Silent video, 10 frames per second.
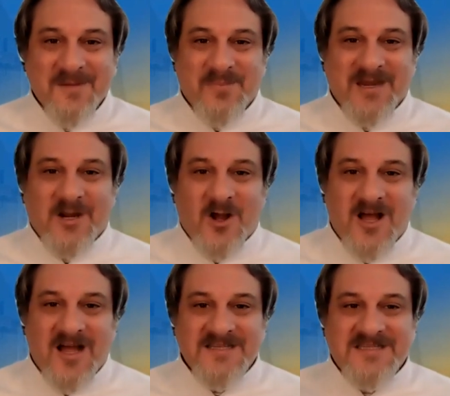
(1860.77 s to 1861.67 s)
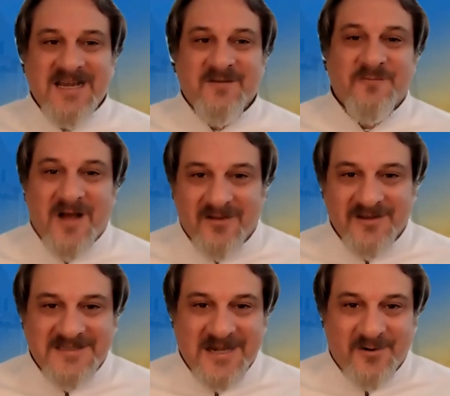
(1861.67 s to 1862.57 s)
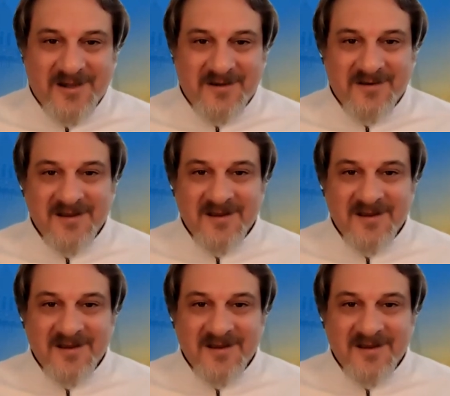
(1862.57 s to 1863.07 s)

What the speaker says: because in voluntary